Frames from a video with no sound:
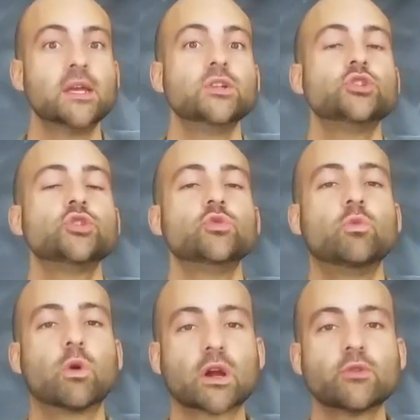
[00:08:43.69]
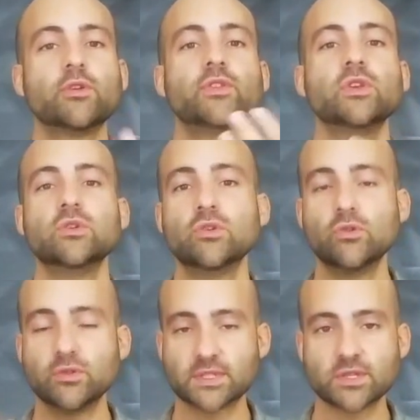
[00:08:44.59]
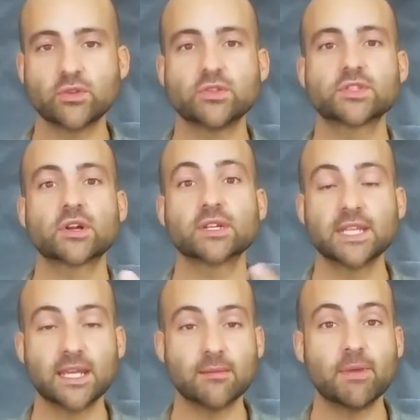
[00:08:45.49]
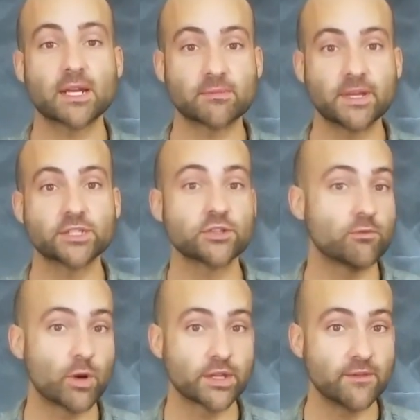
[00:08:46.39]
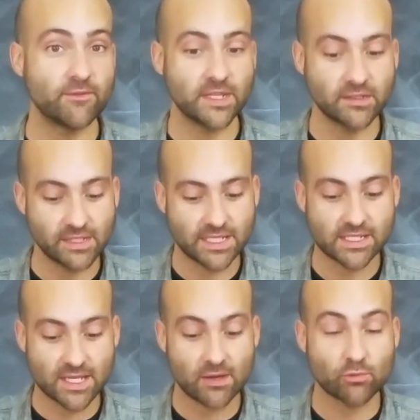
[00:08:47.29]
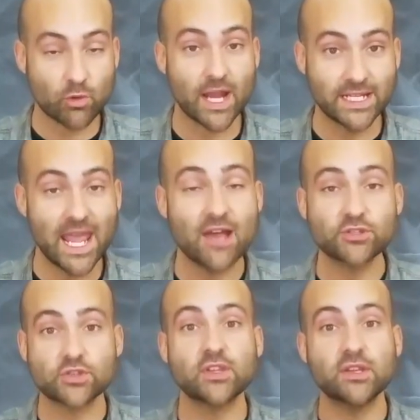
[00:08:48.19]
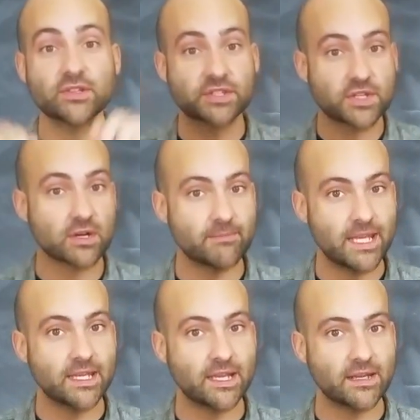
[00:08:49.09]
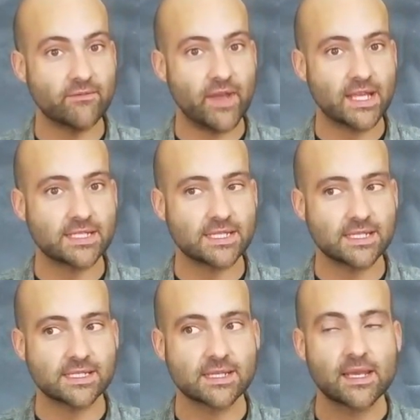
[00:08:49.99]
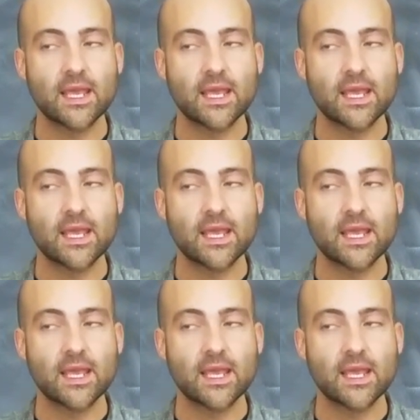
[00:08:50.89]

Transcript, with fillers: to work with you so you start to get a better picture of where the field is at right now so that you can start making advances.